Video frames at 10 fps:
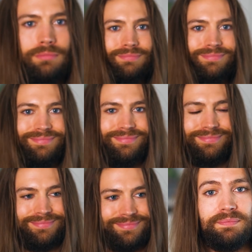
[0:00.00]
Let
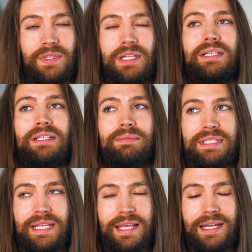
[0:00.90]
me
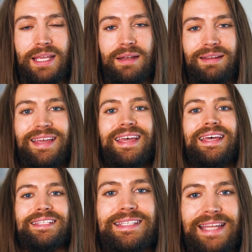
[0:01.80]
say that again.
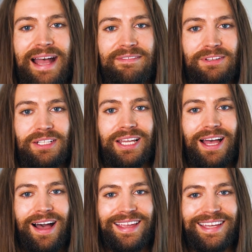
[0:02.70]

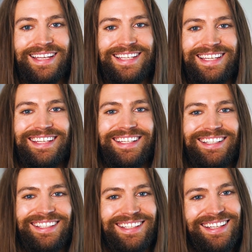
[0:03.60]
Staphylococcus.
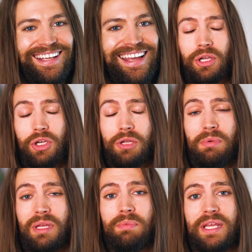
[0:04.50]
Could
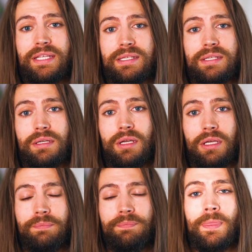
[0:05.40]
be a place
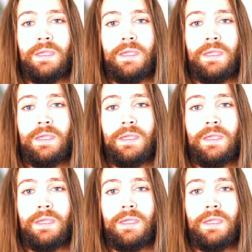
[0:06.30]
to